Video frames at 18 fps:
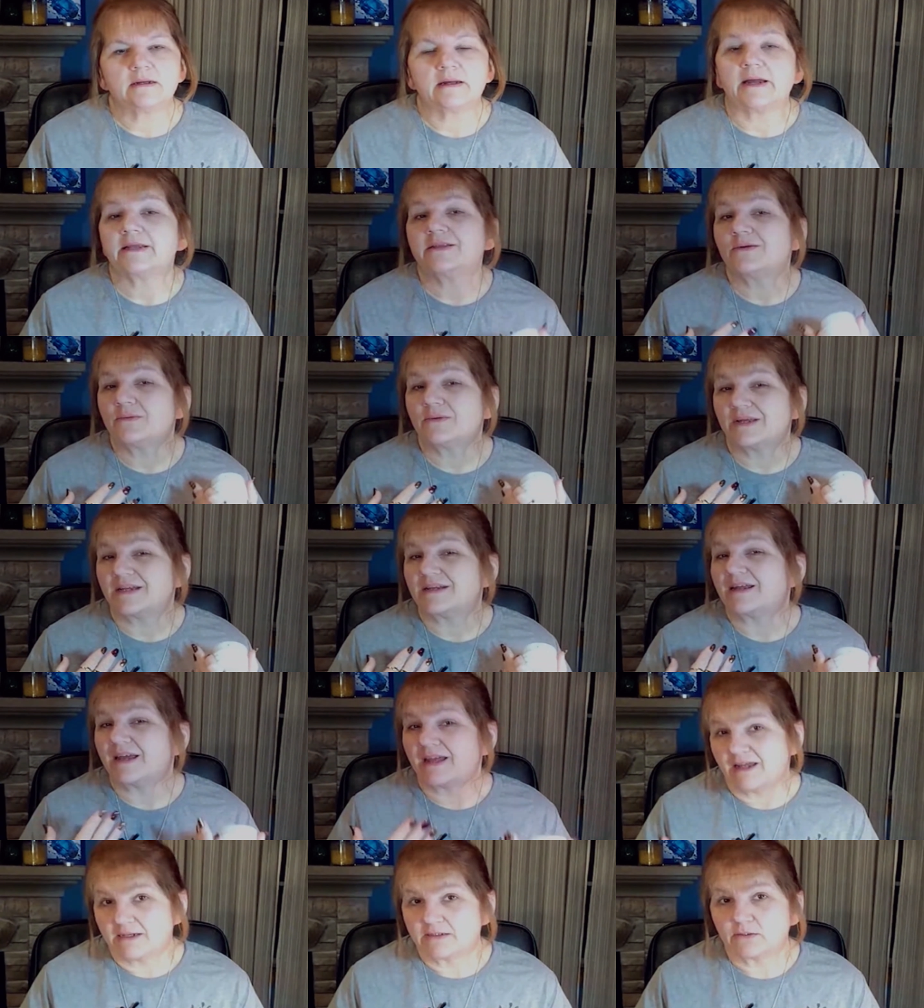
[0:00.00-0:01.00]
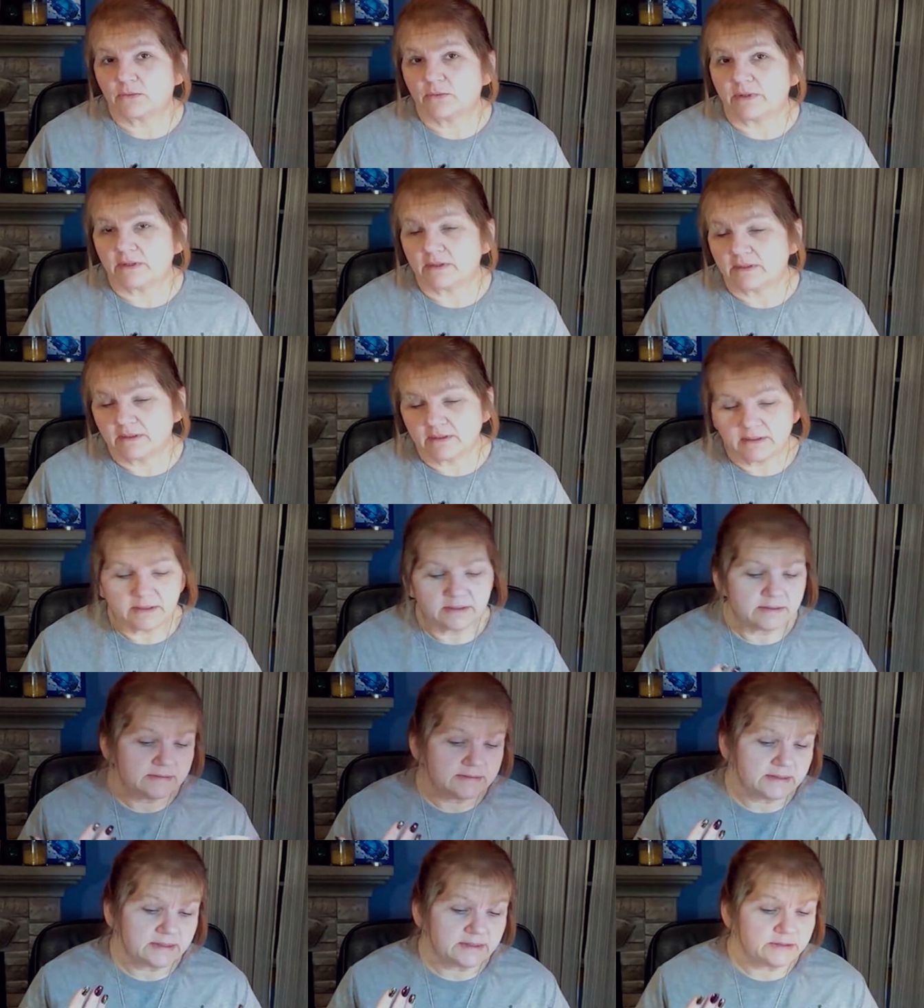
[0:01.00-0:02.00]
I don't get as oily,
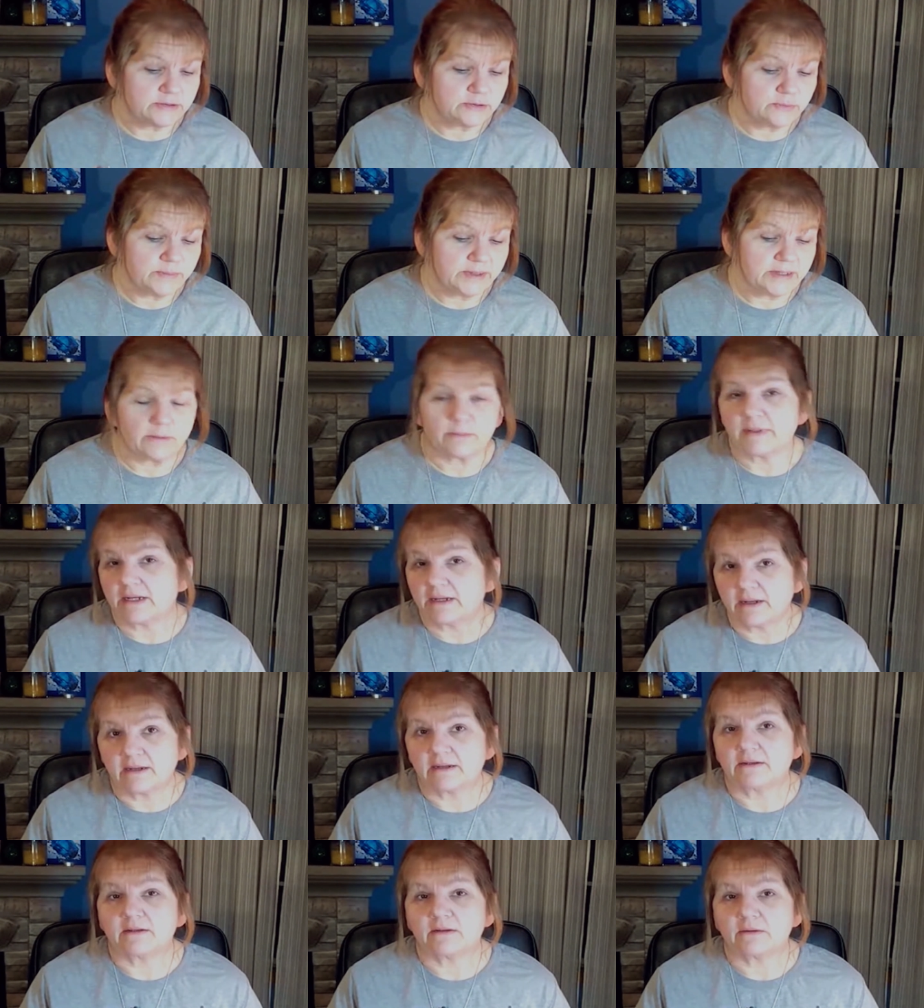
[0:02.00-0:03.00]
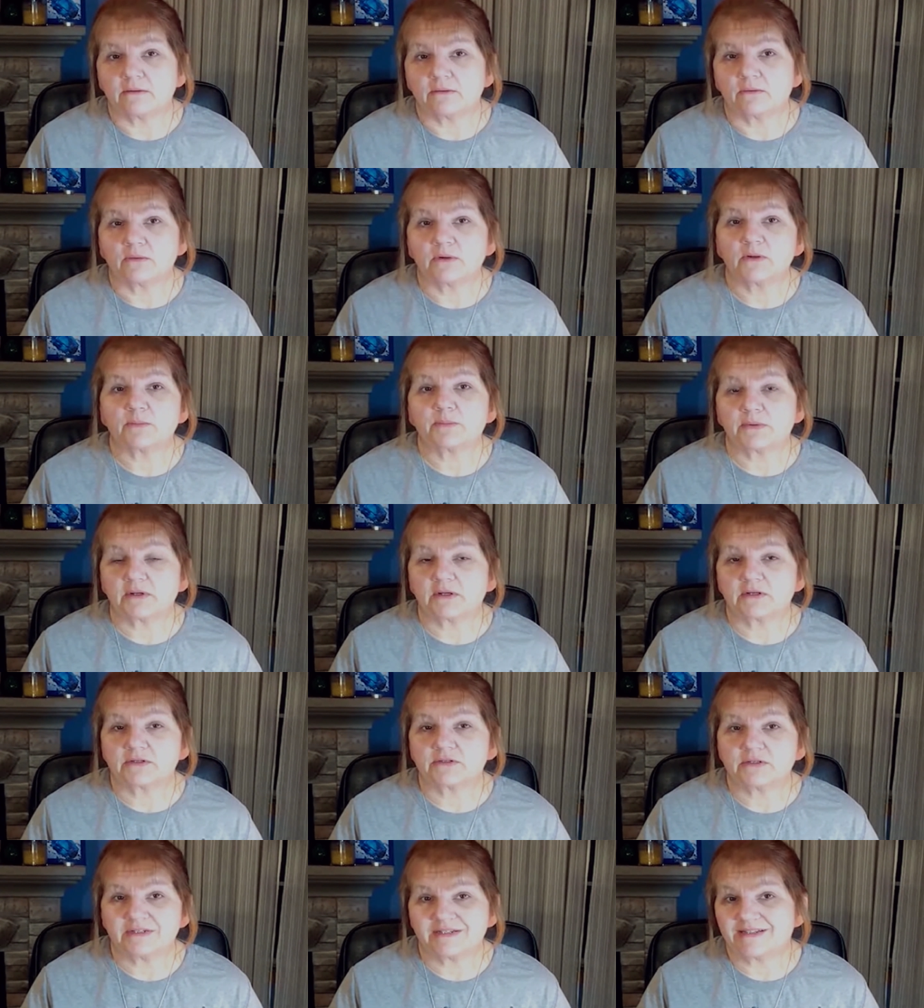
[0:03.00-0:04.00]
because as you may or may not know, oil
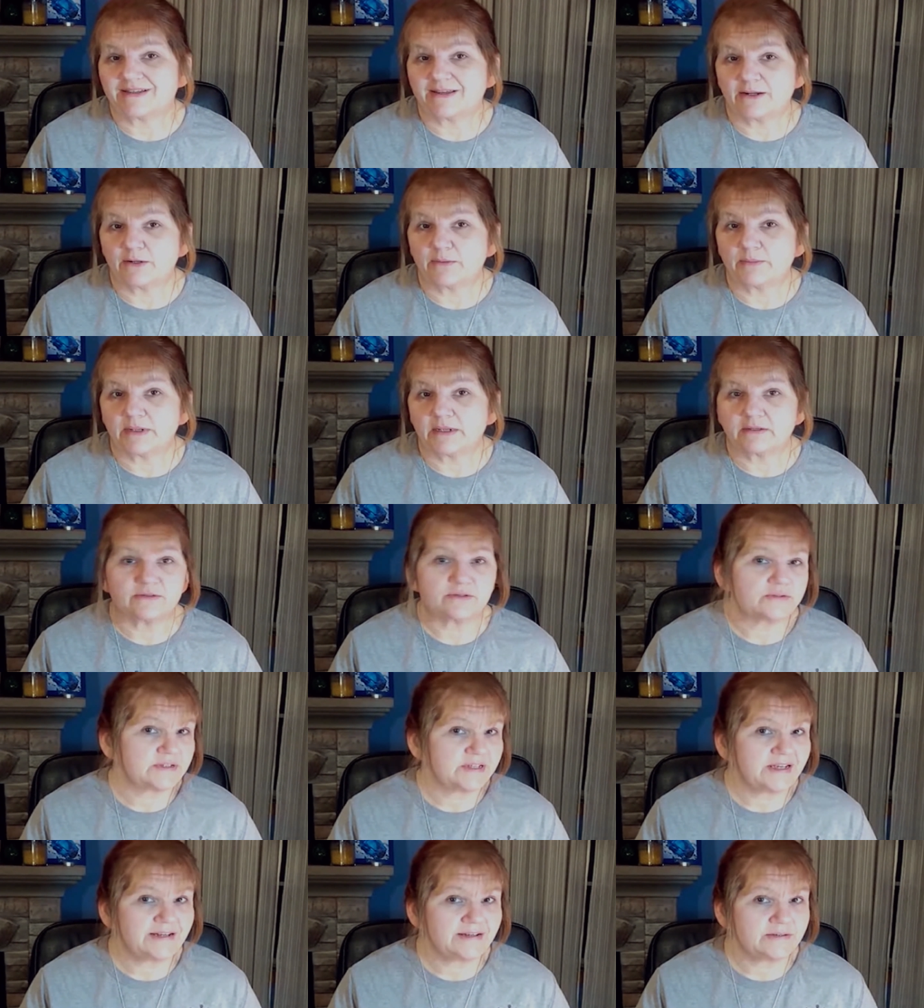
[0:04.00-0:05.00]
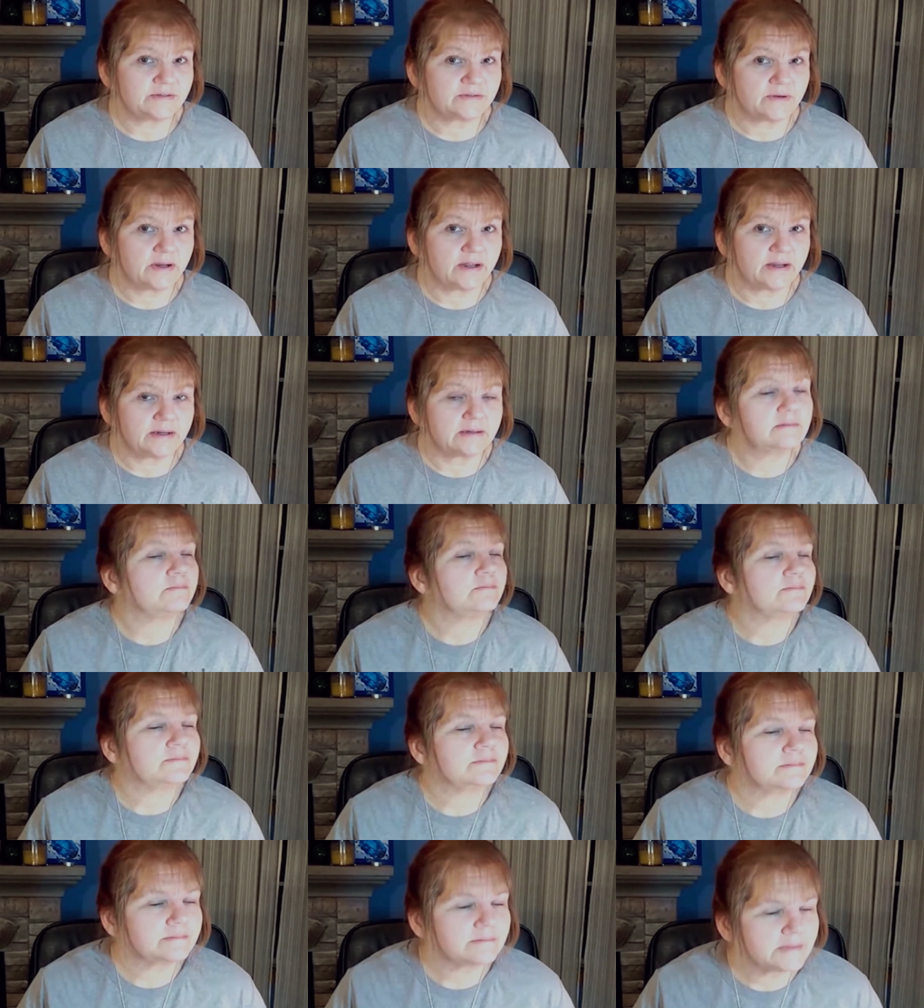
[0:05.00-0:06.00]
production is there because your skin is dry,
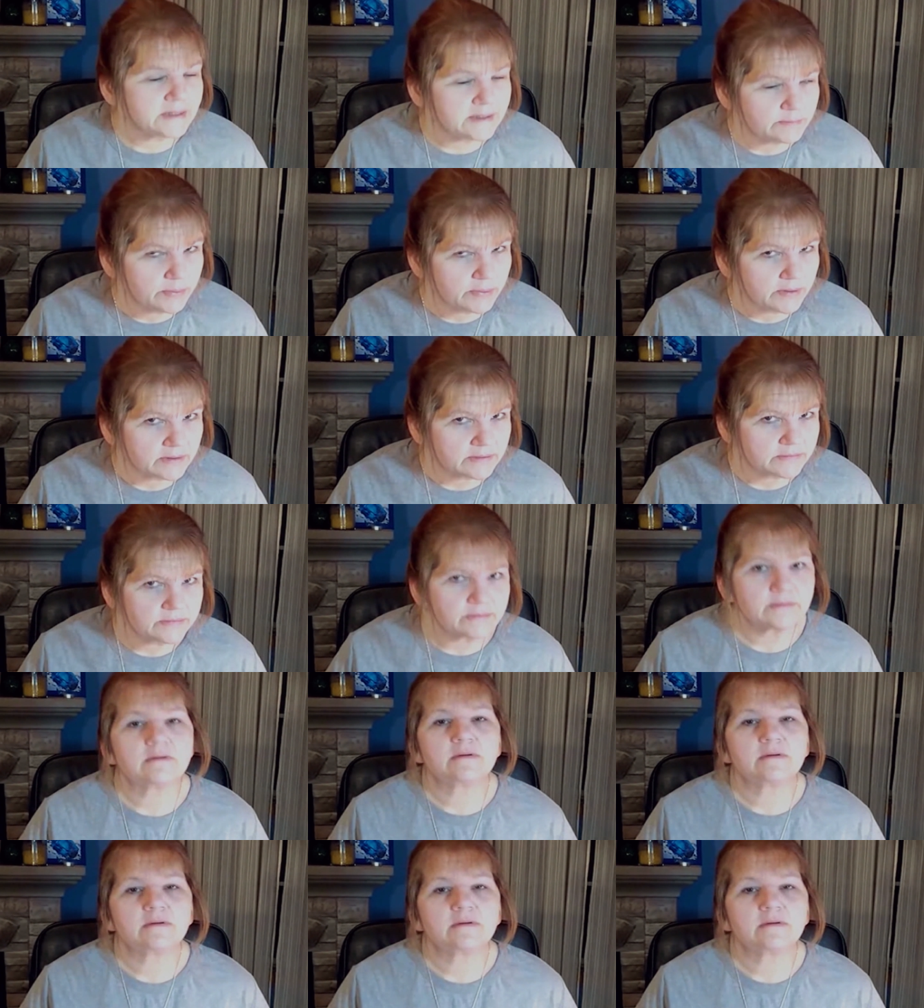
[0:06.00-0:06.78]
in part.